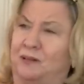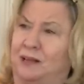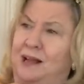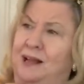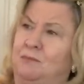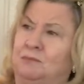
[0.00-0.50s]

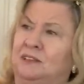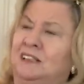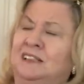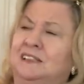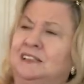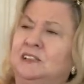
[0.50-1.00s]
um,
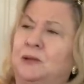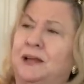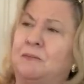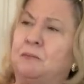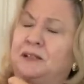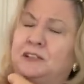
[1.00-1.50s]
do it
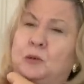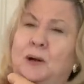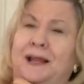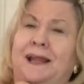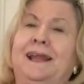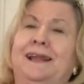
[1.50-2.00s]
in
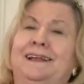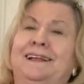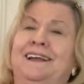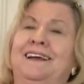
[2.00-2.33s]
between.